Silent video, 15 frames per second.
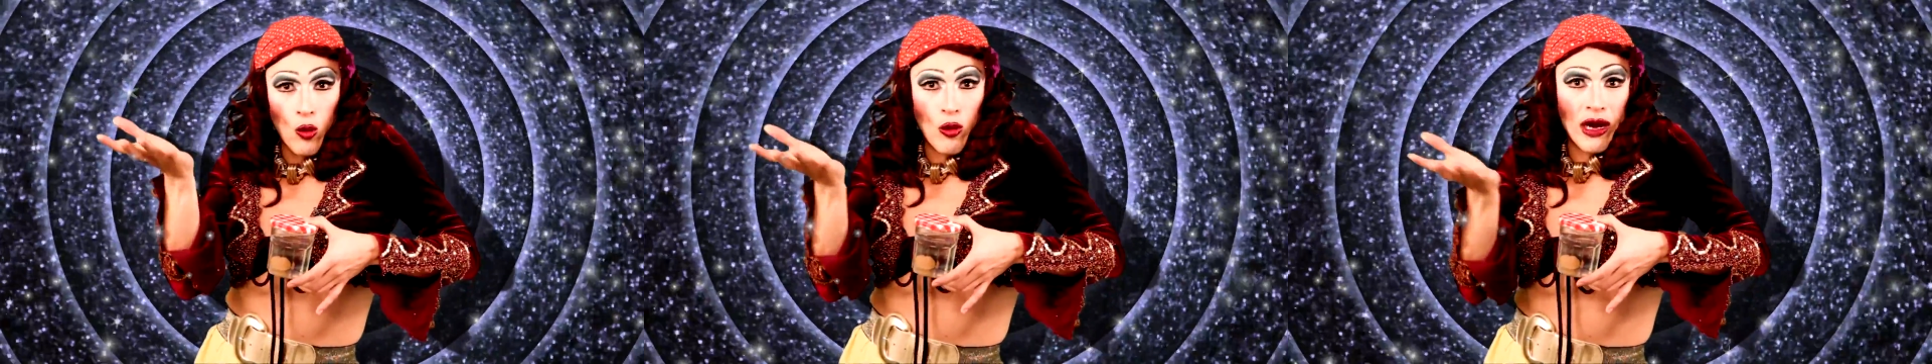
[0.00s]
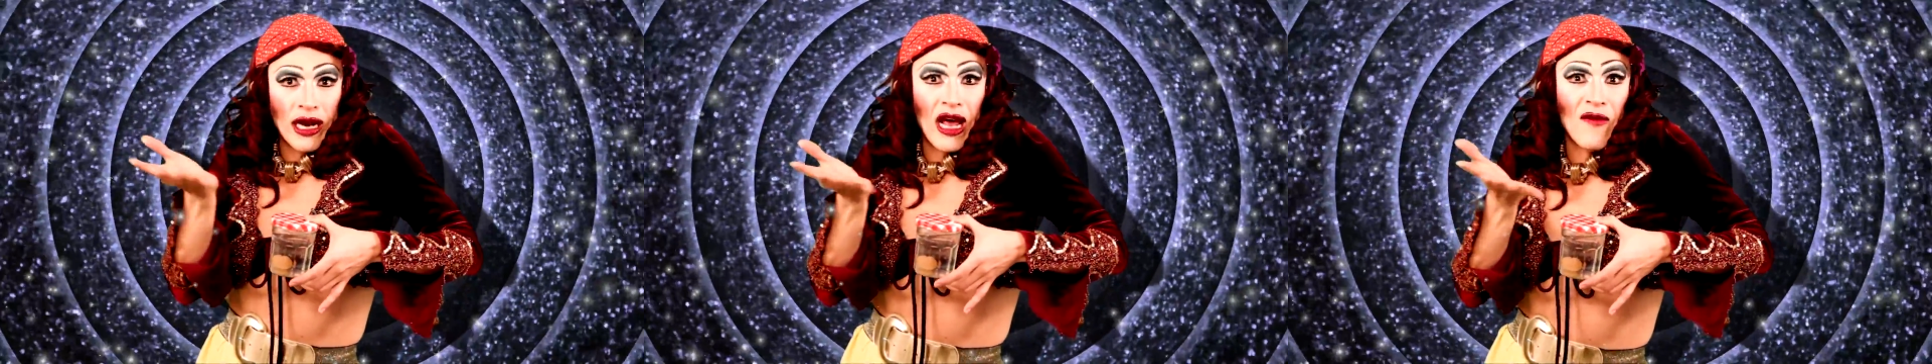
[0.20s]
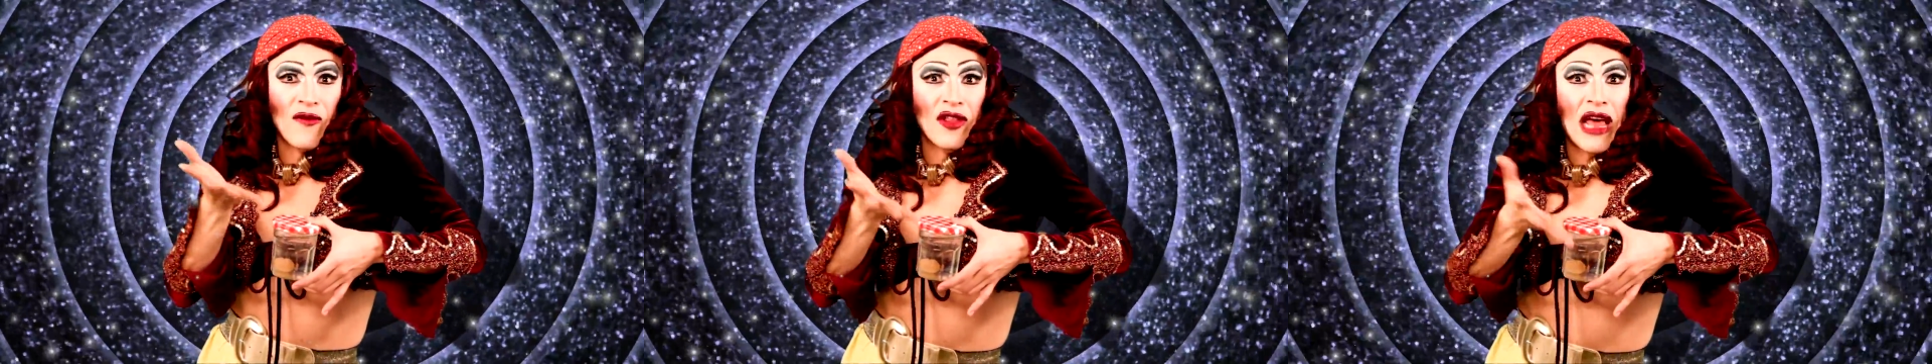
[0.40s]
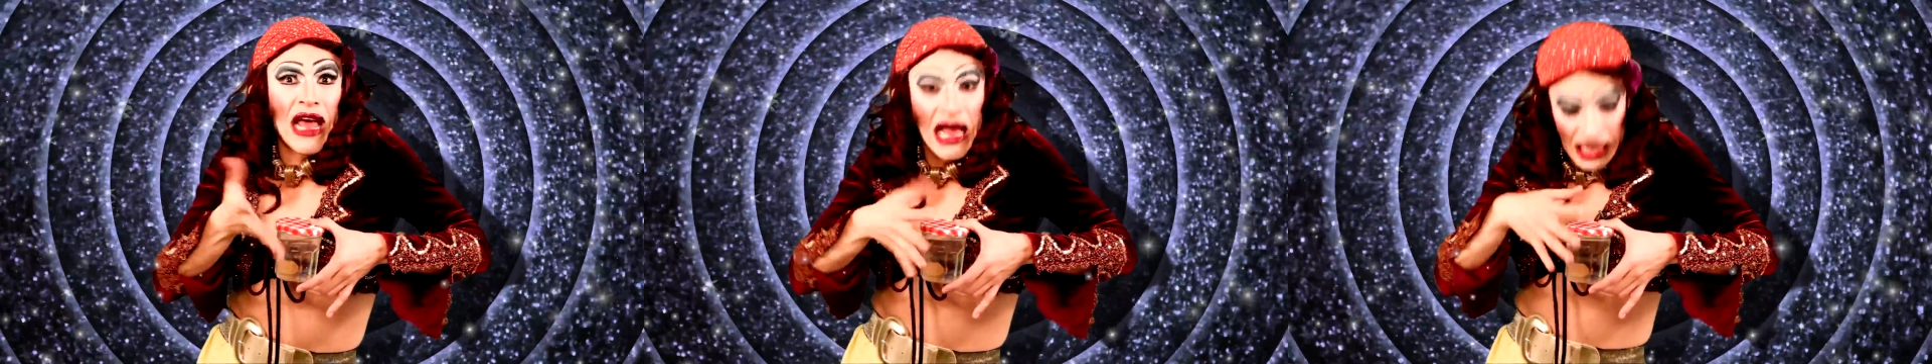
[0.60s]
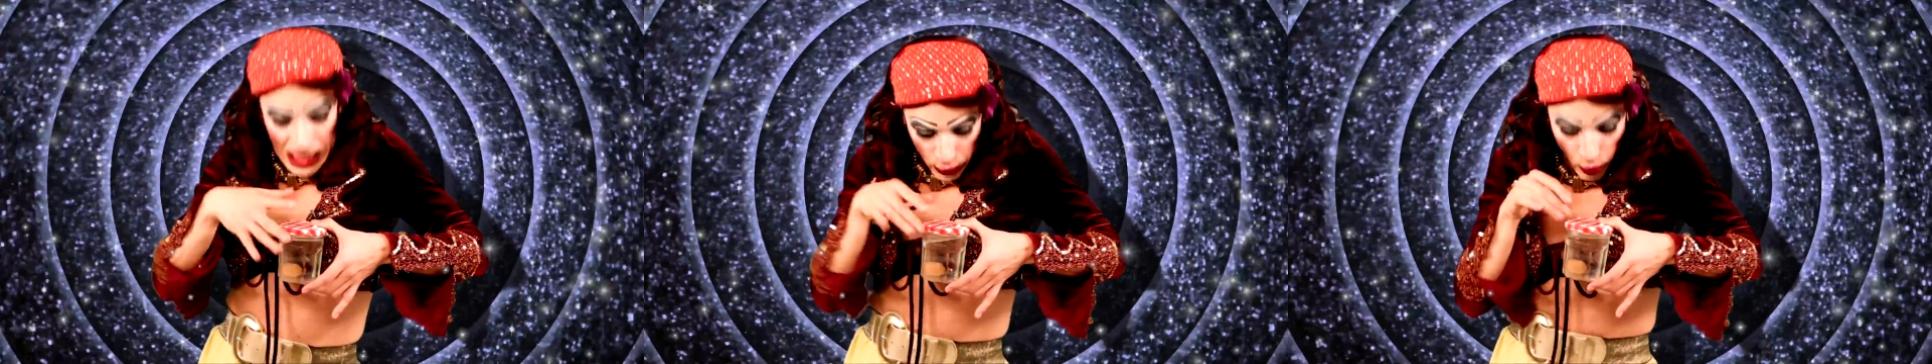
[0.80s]
whatever the
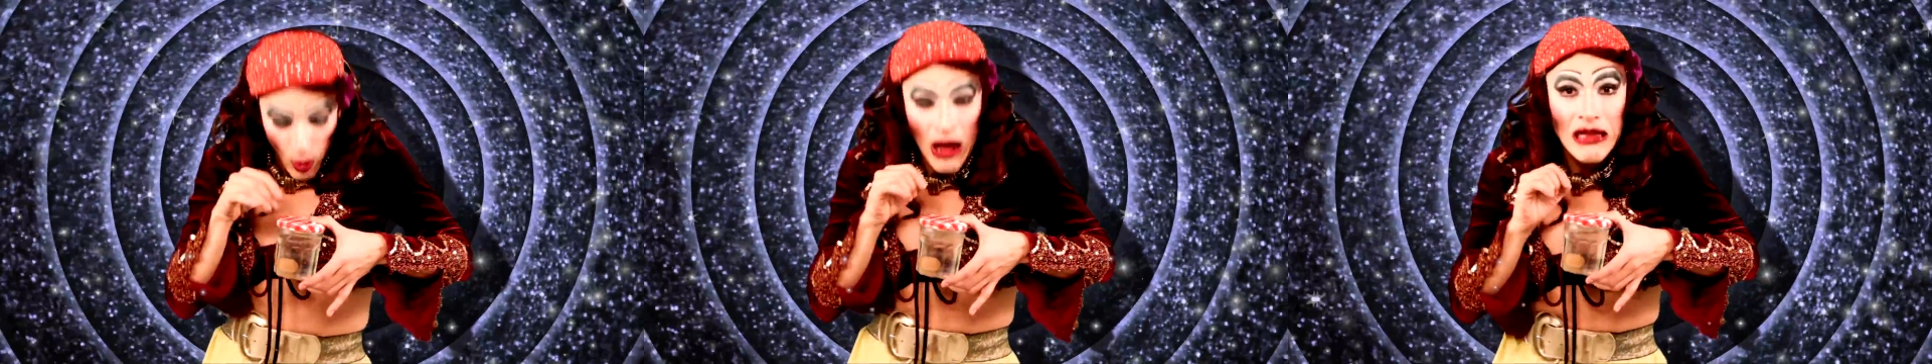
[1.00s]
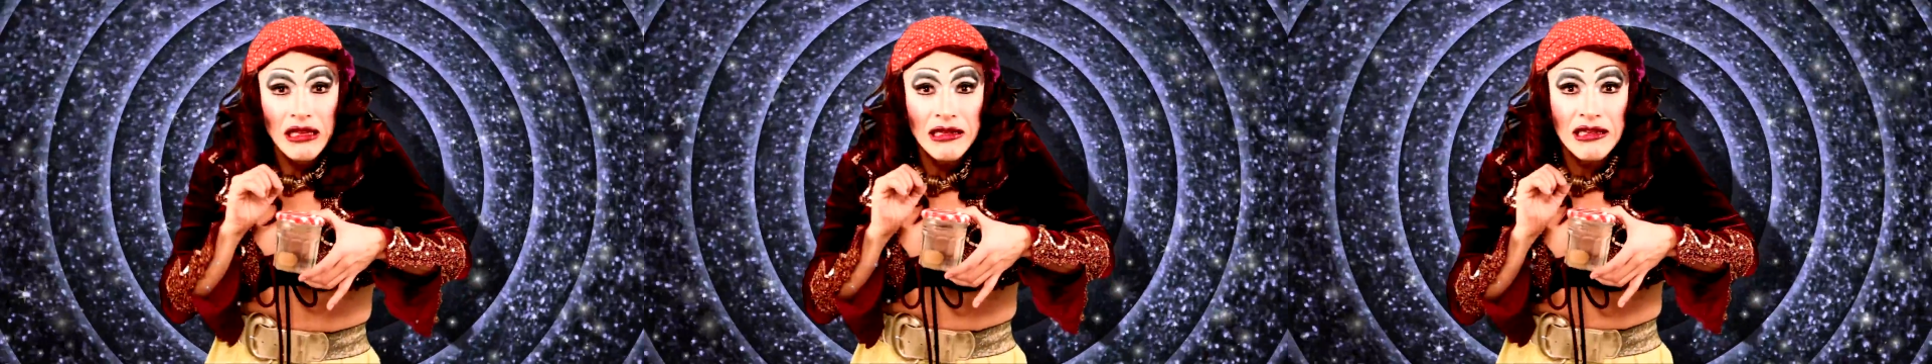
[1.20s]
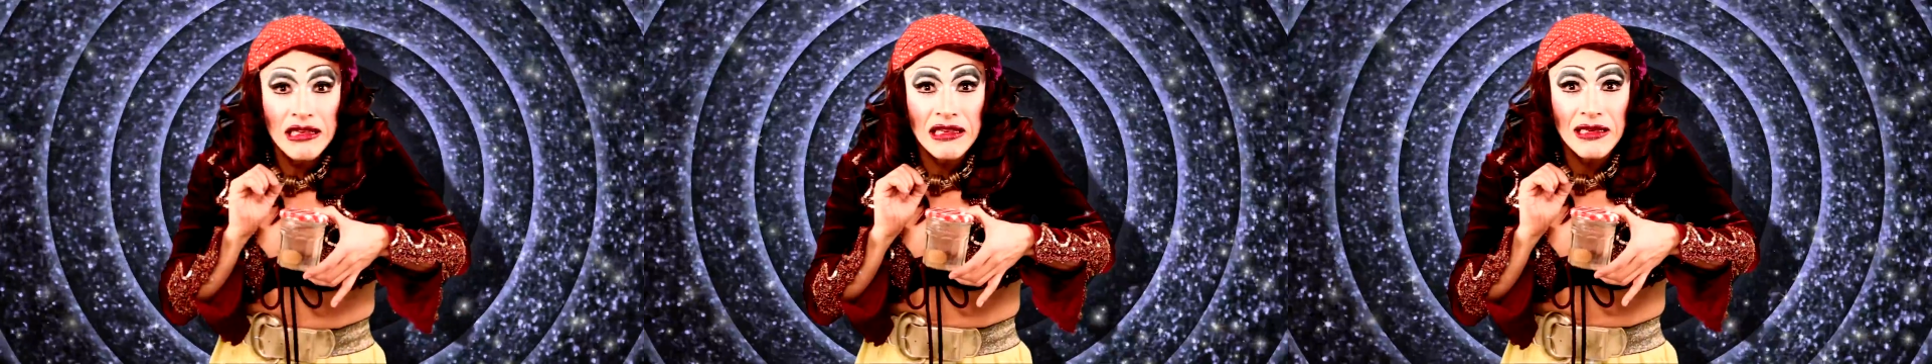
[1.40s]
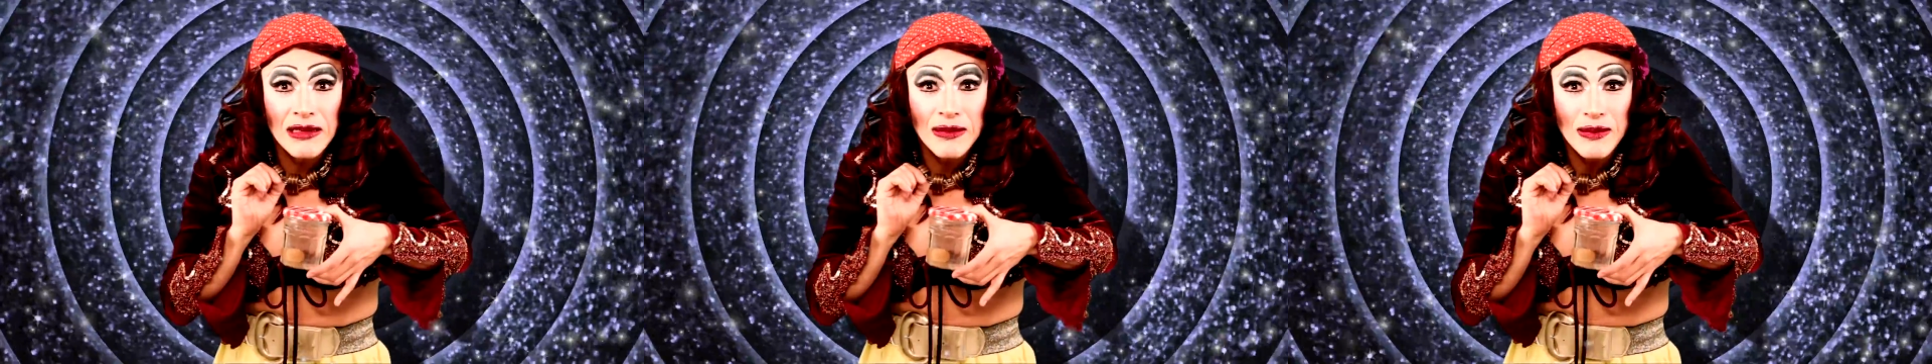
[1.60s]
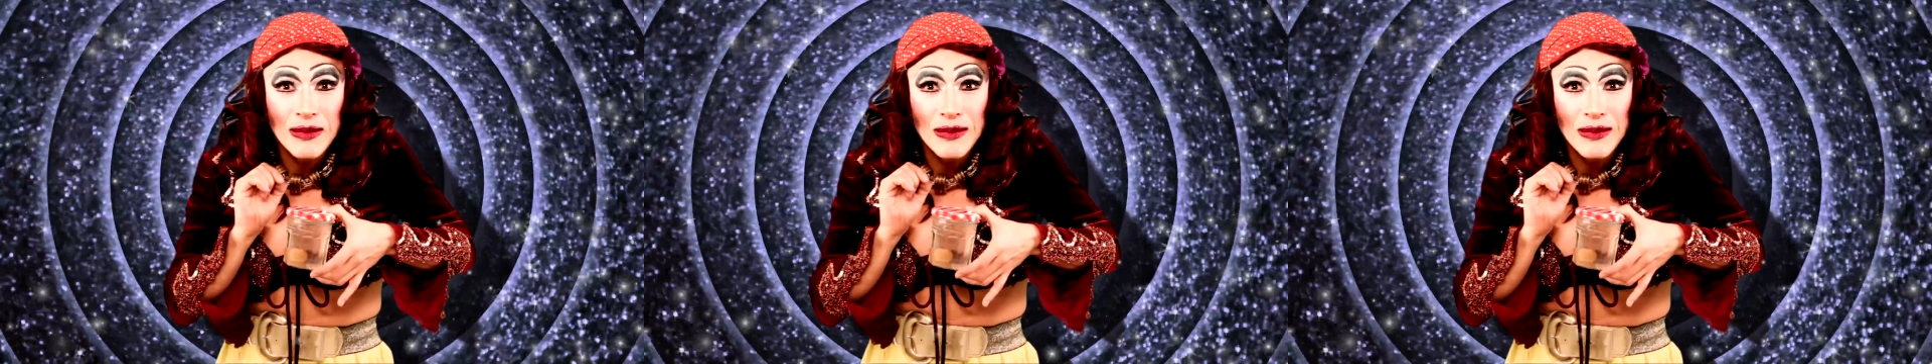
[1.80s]
hell it wants